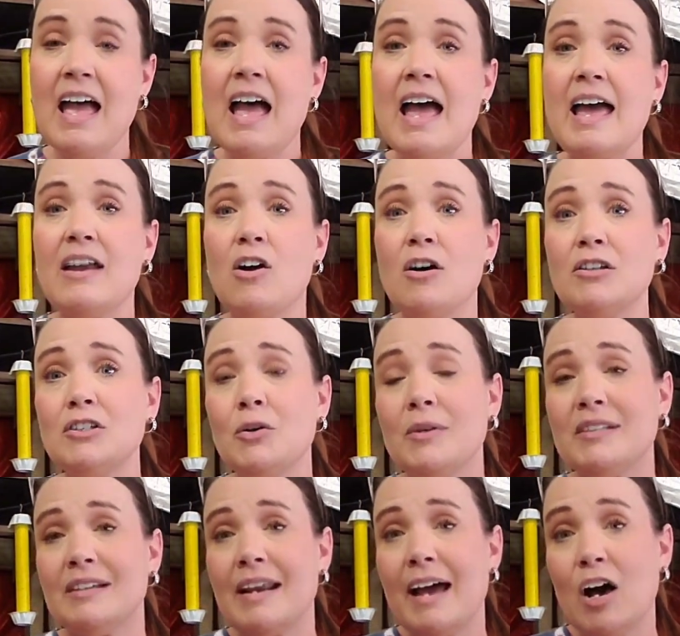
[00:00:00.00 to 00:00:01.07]
And also it's
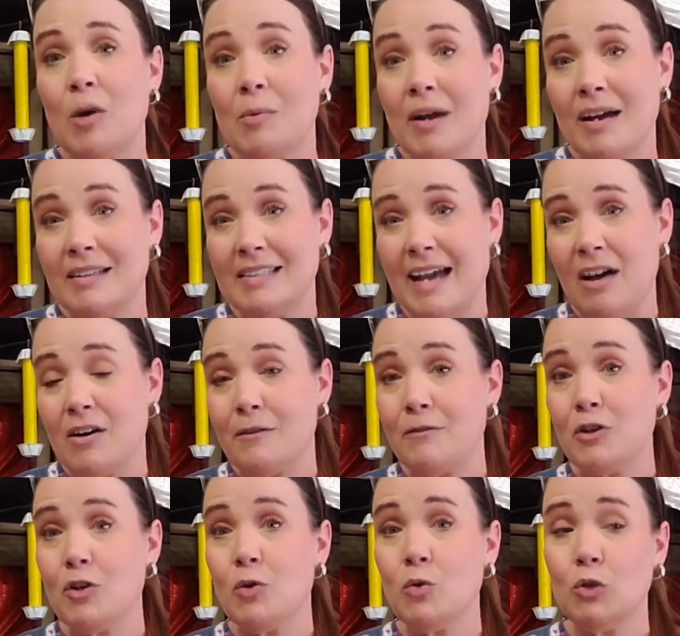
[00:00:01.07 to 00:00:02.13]
going to help cut down, if
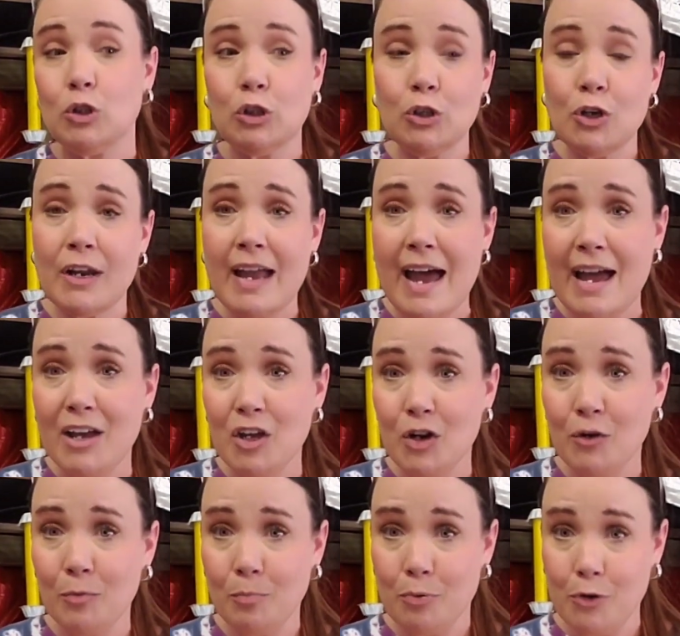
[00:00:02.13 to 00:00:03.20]
you look at
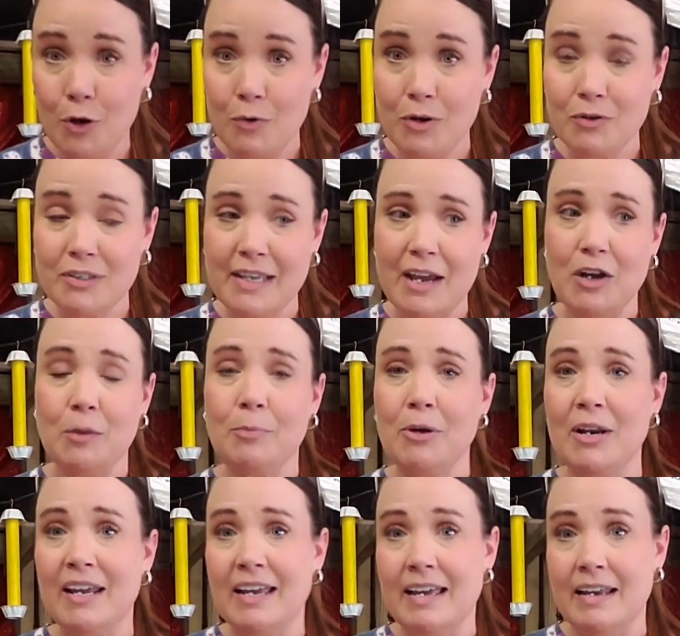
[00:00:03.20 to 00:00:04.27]
your produce that you're
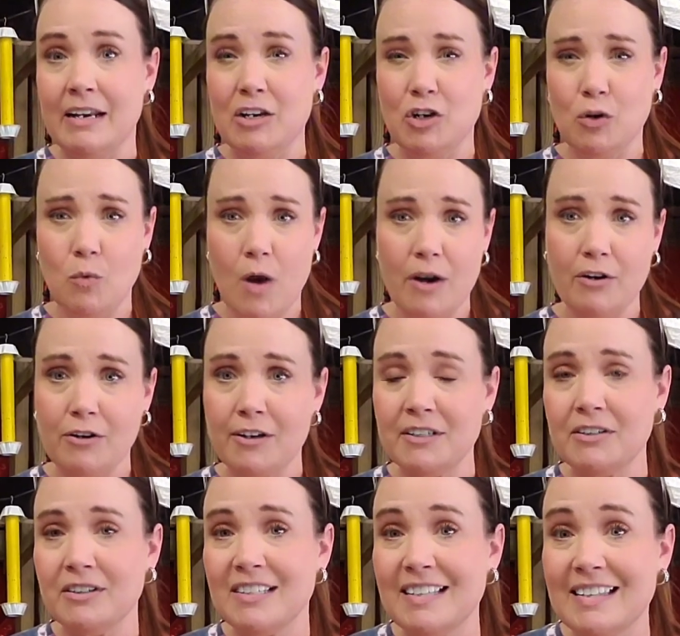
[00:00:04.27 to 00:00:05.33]
putting in and your water
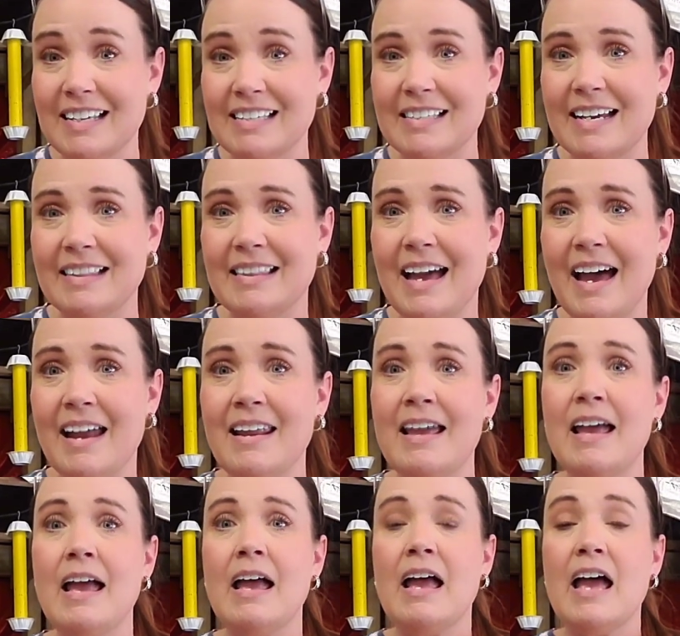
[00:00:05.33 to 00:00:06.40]
crystals and things like that,
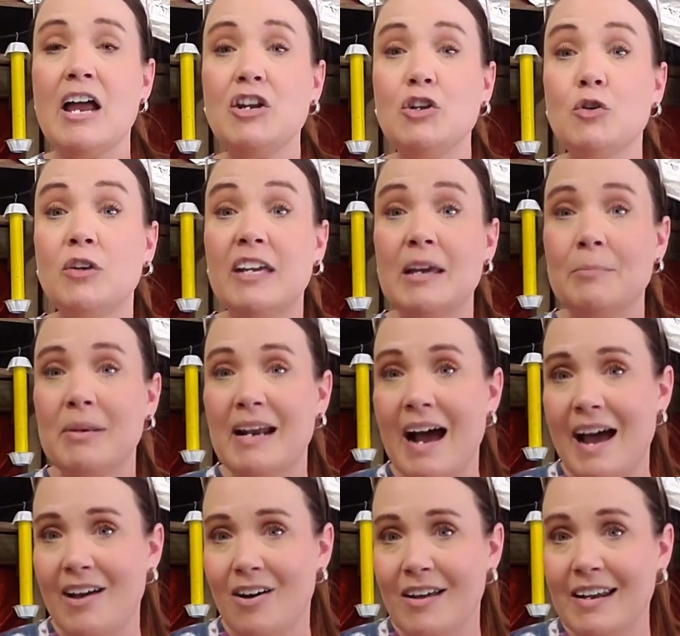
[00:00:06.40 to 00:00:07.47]
and you keep an
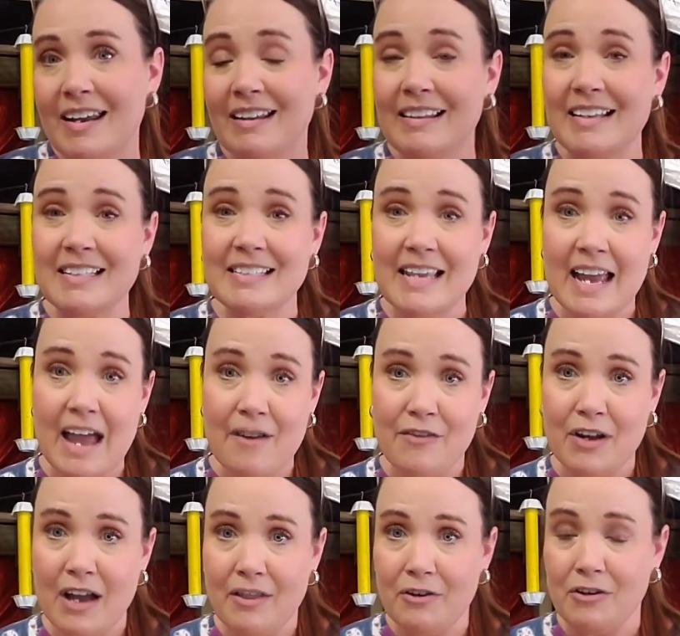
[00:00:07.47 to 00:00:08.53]
eye on it, let's say
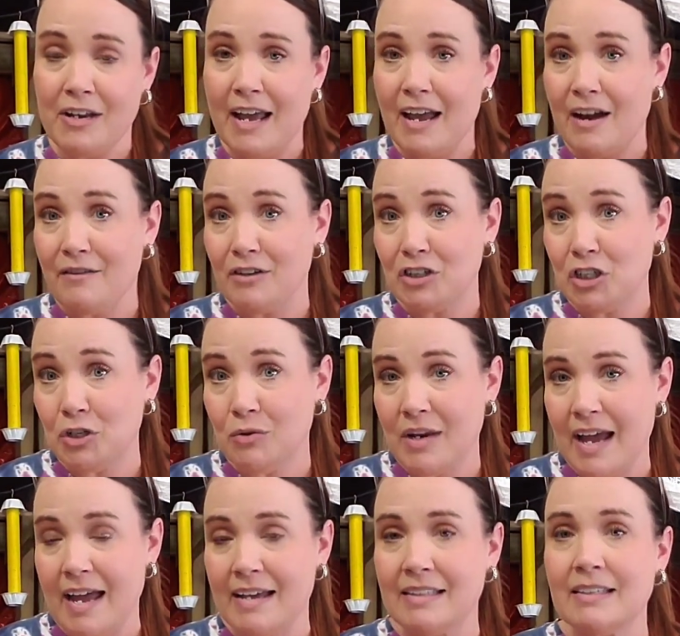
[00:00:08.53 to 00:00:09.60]
every other day, every 2
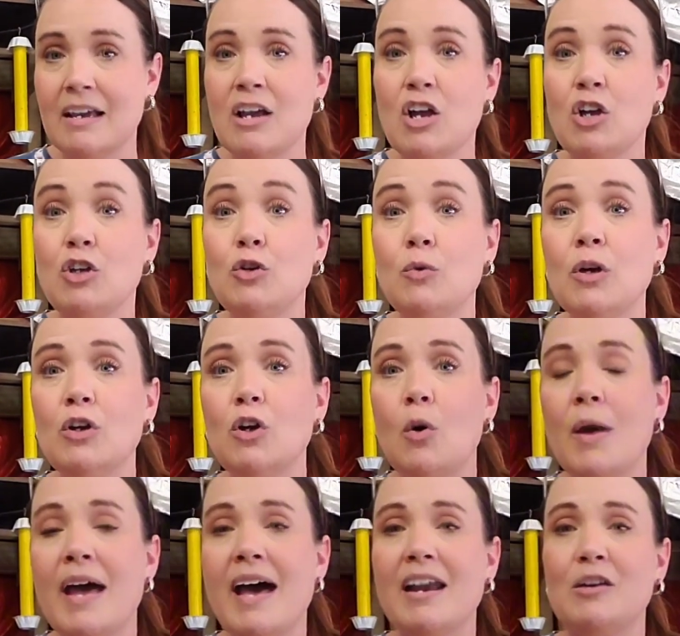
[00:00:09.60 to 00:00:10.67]
days, you can go
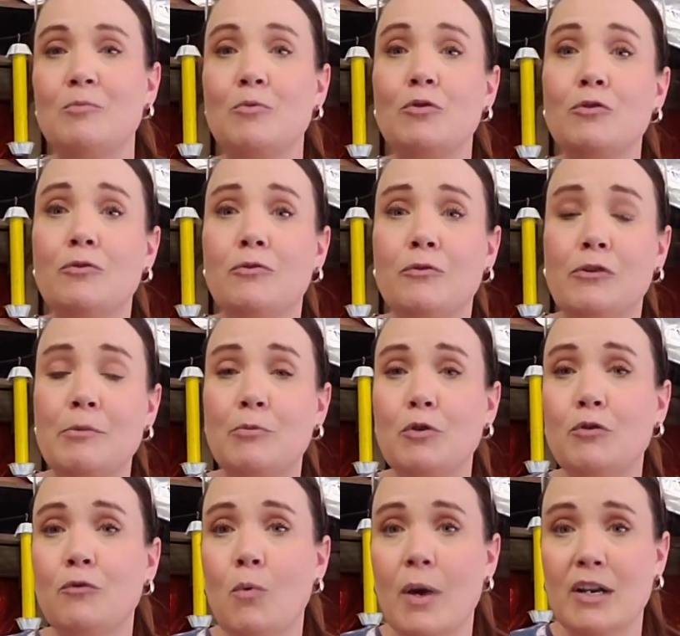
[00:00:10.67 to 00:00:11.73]
ahead and
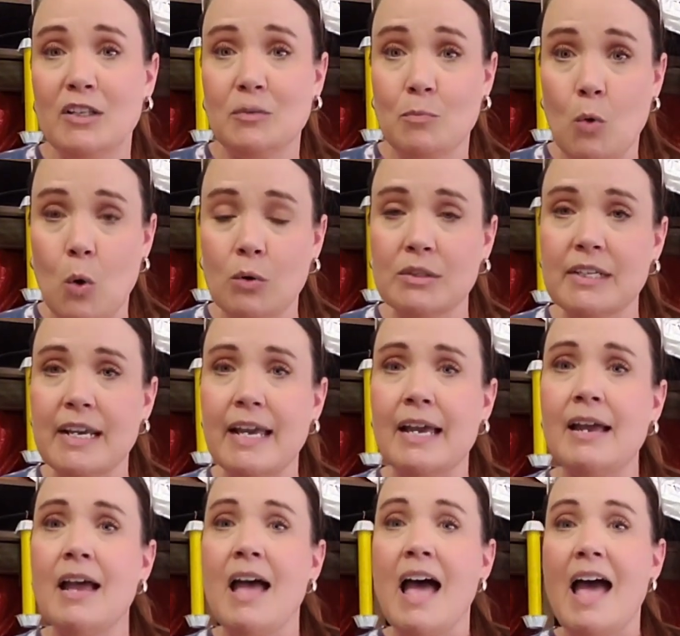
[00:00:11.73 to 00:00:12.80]
remove what is moldy,
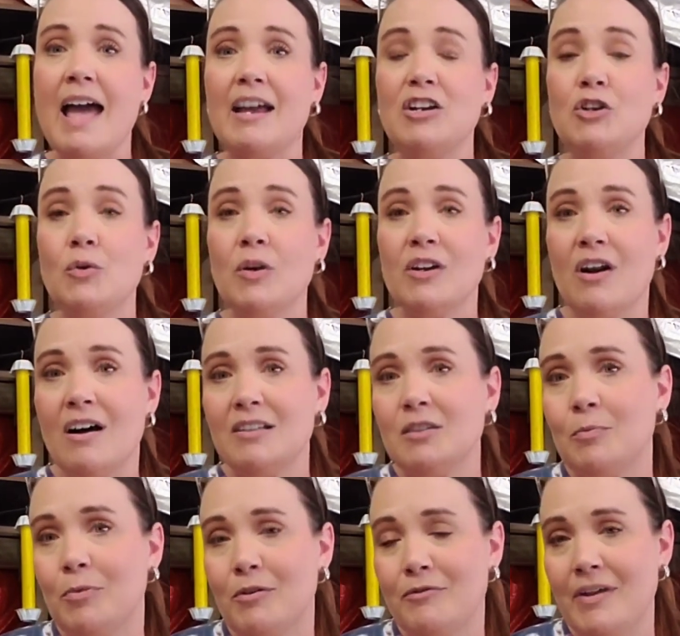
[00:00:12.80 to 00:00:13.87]
and you can also
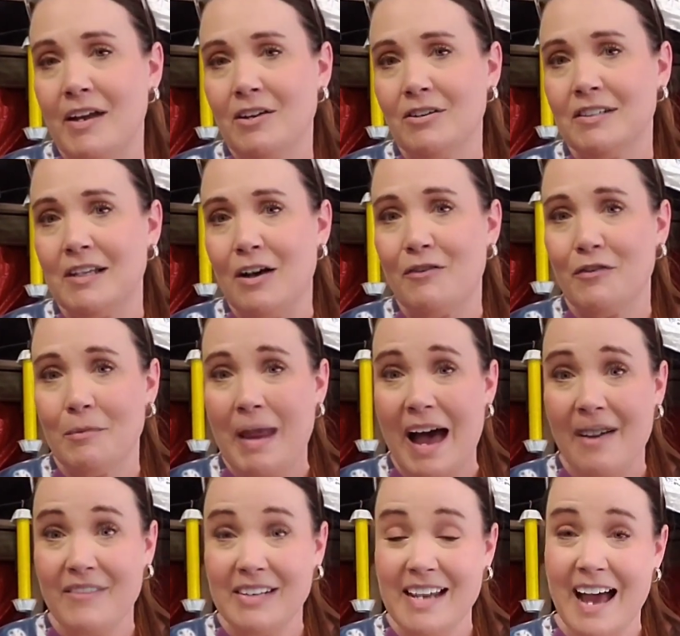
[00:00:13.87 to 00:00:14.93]
prevent yourself from
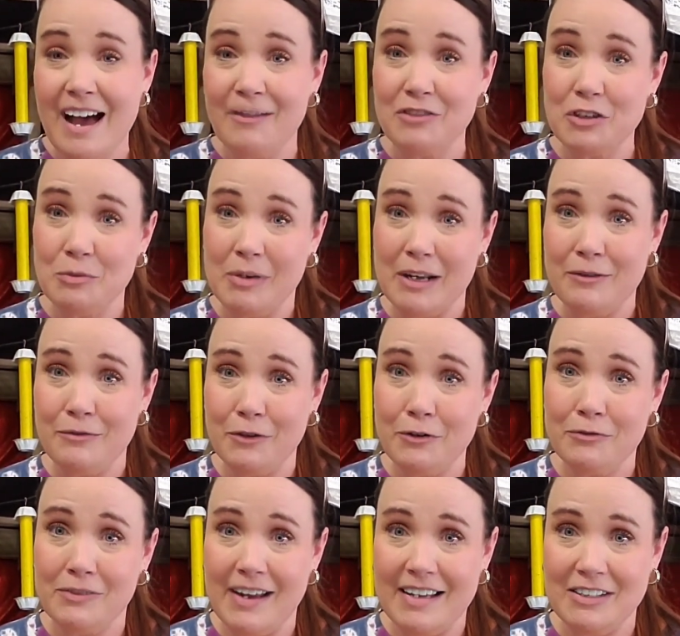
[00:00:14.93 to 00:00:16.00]
having to have too many fruit
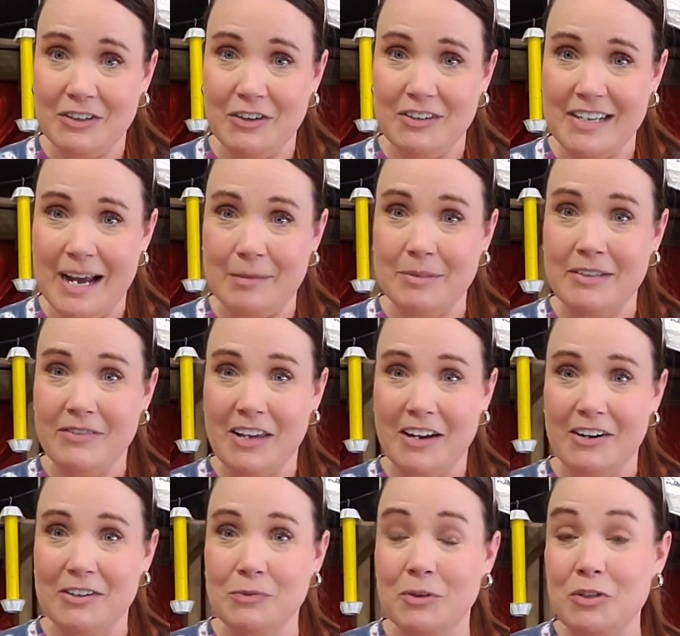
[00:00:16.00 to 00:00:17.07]
flies certain times of
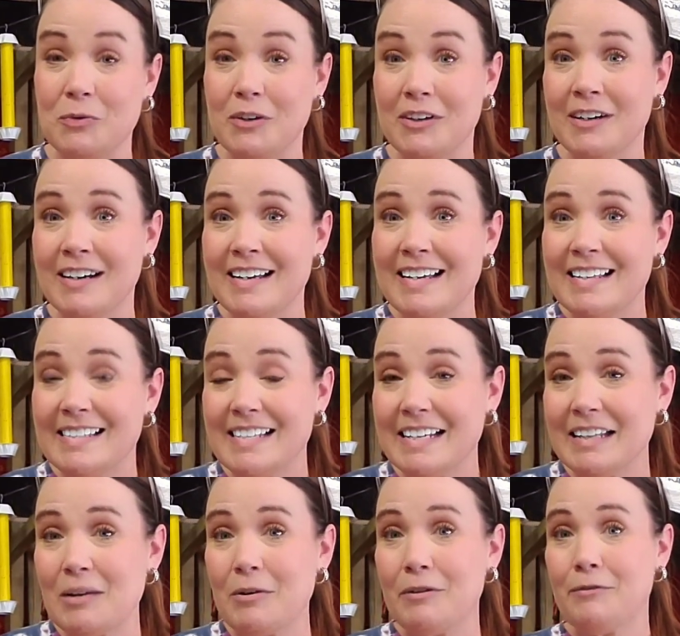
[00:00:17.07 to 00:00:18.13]
years, which we're
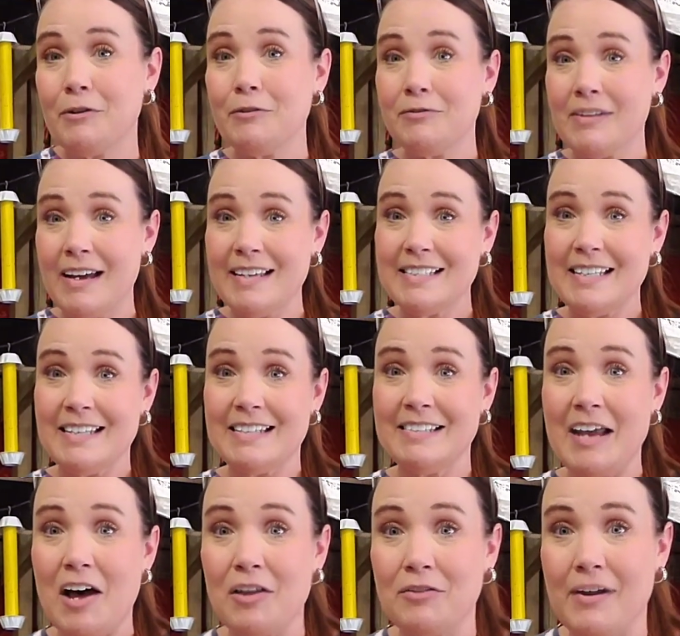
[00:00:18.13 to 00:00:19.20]
dealing with fruit flies in the
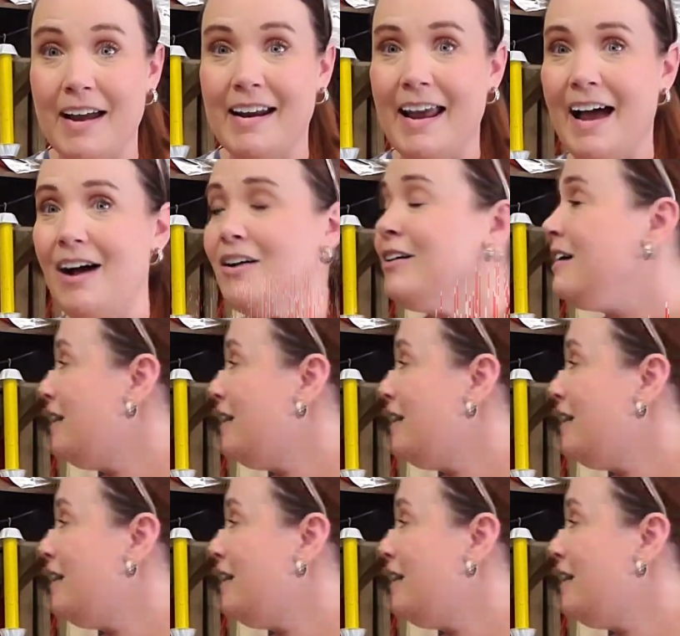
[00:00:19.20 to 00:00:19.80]
South right now,